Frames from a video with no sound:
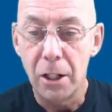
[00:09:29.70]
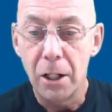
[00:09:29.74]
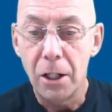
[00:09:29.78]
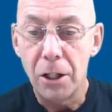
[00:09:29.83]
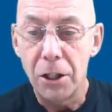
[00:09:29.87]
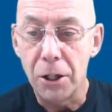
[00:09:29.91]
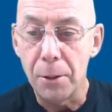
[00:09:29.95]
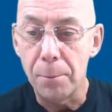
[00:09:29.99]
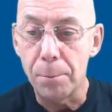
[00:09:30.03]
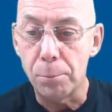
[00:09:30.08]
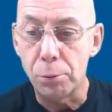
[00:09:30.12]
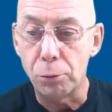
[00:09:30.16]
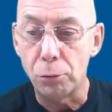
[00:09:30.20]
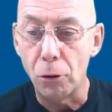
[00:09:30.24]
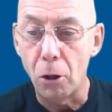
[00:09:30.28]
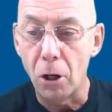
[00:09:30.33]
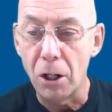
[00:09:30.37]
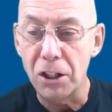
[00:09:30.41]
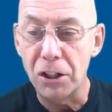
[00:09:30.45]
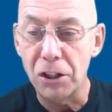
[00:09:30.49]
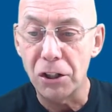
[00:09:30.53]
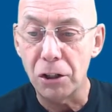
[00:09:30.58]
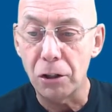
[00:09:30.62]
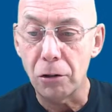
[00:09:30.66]
the
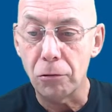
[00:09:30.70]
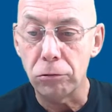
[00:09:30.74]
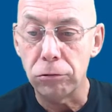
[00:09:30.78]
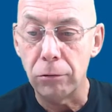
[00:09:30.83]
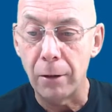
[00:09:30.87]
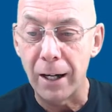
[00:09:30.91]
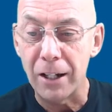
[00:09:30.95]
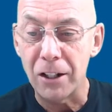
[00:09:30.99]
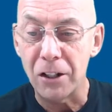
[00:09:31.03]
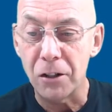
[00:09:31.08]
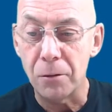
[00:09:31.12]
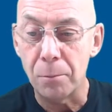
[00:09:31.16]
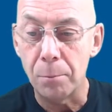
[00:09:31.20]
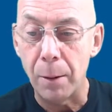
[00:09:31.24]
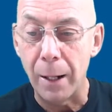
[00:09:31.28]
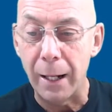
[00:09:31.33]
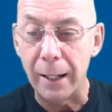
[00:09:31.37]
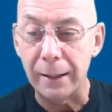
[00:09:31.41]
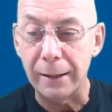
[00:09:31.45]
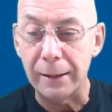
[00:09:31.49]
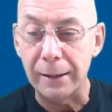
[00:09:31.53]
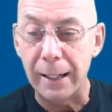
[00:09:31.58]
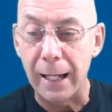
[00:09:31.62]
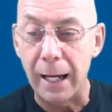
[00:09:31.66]
price crashed
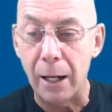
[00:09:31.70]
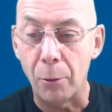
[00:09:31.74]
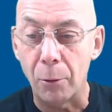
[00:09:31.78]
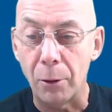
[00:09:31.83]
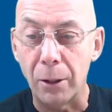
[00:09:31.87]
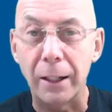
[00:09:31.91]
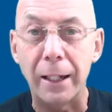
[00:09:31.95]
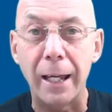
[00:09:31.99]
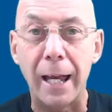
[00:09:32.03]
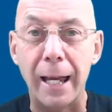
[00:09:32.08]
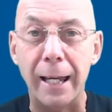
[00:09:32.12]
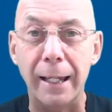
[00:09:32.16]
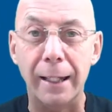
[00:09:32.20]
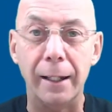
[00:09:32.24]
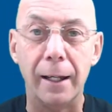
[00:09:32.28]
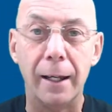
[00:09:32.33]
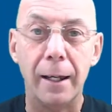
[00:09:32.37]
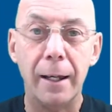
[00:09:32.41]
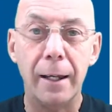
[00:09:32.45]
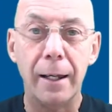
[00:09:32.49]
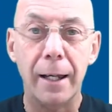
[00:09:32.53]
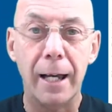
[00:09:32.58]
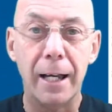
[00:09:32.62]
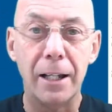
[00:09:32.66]
back down again,
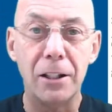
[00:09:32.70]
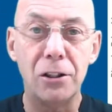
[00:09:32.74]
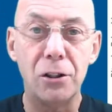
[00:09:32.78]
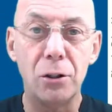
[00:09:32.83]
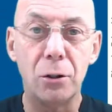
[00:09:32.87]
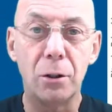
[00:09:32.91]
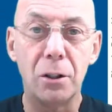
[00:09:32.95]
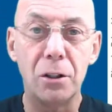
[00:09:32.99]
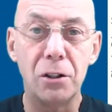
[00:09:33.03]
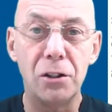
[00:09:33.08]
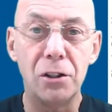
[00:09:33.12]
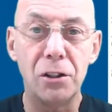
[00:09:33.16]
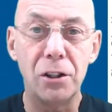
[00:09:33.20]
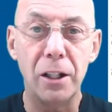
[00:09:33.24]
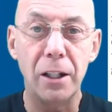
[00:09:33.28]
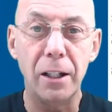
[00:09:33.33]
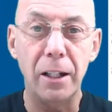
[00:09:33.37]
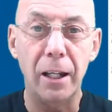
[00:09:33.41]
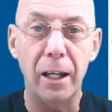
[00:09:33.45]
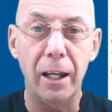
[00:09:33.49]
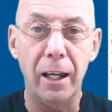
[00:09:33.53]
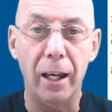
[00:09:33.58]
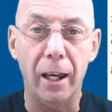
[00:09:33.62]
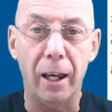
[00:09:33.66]
as you can
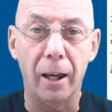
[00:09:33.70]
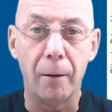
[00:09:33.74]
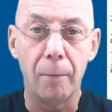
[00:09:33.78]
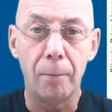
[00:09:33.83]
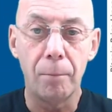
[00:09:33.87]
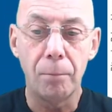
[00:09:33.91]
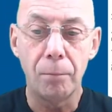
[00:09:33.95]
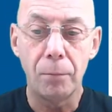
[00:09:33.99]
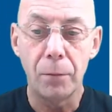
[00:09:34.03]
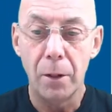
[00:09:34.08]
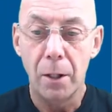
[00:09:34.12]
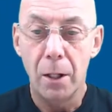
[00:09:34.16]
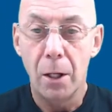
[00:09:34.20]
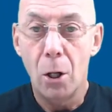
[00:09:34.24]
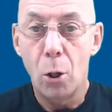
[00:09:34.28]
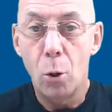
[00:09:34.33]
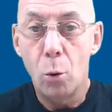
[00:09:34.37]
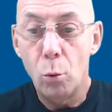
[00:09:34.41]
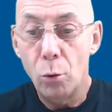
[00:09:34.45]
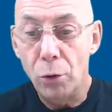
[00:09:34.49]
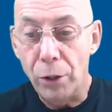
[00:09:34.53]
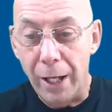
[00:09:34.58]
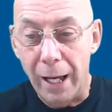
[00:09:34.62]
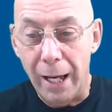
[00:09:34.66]
see here.
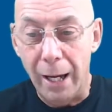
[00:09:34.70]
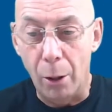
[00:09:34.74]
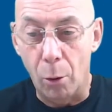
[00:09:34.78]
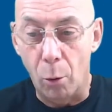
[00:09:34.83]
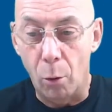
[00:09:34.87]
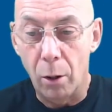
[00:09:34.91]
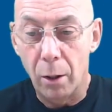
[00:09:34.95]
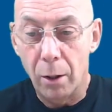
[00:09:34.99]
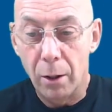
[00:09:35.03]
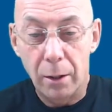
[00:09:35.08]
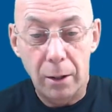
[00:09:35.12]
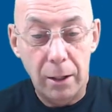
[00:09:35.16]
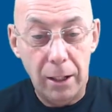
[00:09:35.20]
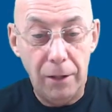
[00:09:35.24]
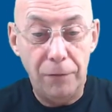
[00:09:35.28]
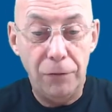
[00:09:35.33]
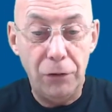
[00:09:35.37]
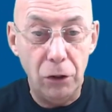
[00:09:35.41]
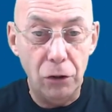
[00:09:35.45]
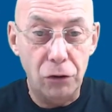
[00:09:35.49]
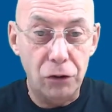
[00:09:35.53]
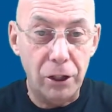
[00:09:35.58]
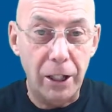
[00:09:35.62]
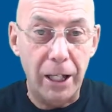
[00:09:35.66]
Now, if
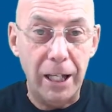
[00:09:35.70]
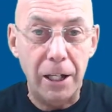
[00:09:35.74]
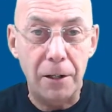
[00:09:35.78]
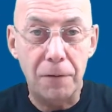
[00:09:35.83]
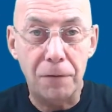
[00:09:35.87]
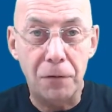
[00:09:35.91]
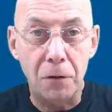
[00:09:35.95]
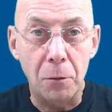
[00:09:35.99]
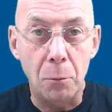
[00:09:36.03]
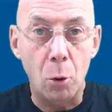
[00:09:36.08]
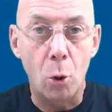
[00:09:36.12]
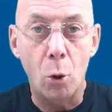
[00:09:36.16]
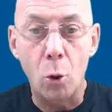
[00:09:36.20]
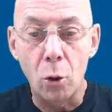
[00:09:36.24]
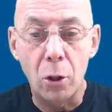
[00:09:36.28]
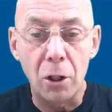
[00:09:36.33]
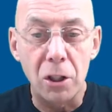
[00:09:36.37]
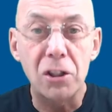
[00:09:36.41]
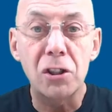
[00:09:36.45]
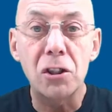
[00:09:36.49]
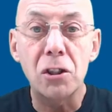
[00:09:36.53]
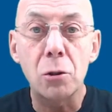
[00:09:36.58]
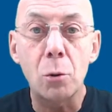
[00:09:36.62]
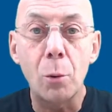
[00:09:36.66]
you take from
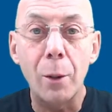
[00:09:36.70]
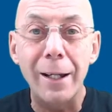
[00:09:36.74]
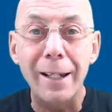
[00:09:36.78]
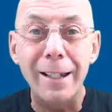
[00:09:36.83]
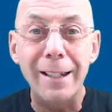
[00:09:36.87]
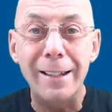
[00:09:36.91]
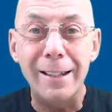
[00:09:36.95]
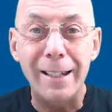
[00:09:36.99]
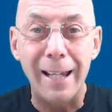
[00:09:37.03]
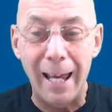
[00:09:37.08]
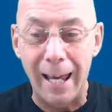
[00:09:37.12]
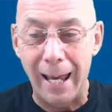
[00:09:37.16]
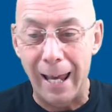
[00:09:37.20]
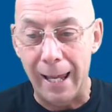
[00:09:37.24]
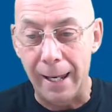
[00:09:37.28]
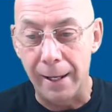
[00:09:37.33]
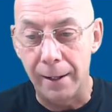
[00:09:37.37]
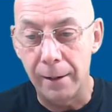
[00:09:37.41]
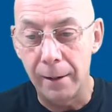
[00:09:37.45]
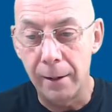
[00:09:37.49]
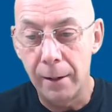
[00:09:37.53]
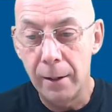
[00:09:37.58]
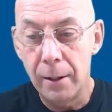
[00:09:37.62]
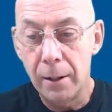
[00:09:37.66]
August
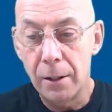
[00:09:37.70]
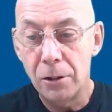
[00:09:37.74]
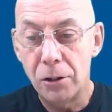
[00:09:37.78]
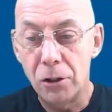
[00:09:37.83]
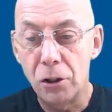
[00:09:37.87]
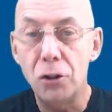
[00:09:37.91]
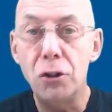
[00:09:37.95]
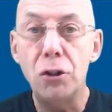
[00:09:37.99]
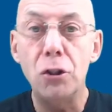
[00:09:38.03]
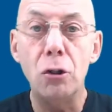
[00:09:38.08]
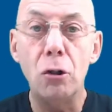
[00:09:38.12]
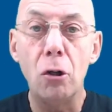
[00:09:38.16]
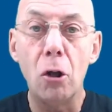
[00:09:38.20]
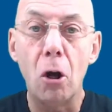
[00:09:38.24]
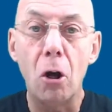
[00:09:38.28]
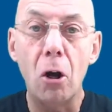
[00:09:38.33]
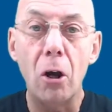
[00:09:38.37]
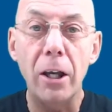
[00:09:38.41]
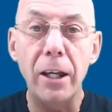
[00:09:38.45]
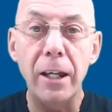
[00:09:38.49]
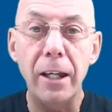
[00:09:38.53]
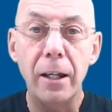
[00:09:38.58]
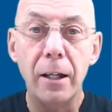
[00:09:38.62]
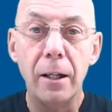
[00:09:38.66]
2010 to
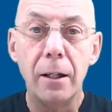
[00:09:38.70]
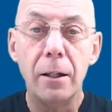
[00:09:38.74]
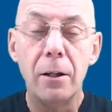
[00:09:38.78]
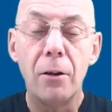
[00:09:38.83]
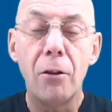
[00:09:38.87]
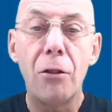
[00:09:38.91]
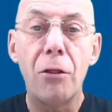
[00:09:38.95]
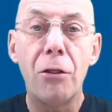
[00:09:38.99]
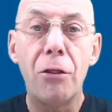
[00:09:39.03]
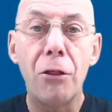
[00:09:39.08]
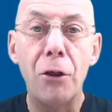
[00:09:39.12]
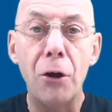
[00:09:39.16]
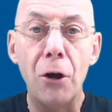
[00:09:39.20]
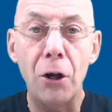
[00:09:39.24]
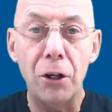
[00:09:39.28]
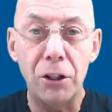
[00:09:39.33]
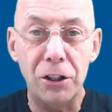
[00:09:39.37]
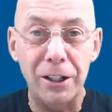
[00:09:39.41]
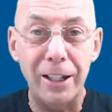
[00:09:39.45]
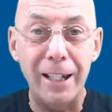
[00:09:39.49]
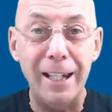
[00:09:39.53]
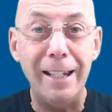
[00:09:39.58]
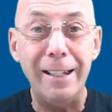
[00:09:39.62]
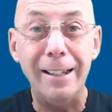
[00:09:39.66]
July
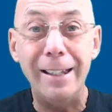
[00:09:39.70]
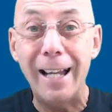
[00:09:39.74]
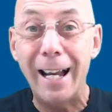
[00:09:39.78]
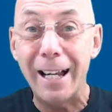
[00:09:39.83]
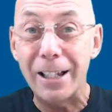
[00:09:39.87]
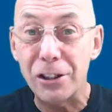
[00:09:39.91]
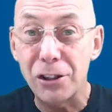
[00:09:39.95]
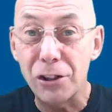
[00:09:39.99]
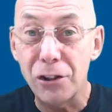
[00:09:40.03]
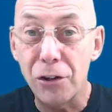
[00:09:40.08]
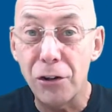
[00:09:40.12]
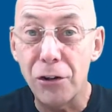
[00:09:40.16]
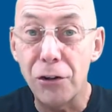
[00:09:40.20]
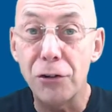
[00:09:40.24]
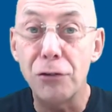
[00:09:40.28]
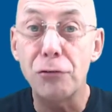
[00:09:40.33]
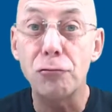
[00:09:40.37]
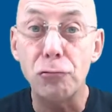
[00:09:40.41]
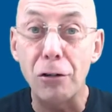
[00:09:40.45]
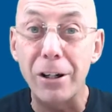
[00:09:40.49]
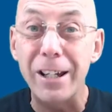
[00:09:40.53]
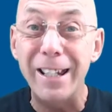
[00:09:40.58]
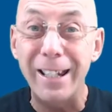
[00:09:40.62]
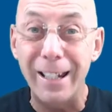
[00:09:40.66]
13, that's
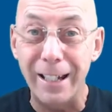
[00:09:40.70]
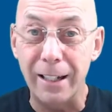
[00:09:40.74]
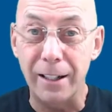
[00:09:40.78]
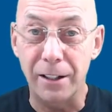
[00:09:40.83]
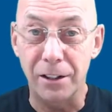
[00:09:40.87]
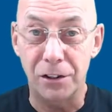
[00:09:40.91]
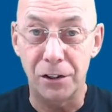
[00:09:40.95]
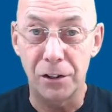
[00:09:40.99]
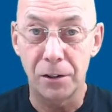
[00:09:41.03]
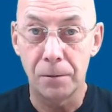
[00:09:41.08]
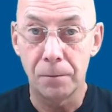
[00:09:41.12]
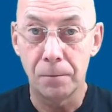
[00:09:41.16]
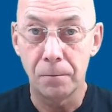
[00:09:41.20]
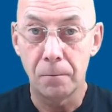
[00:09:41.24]
3 years.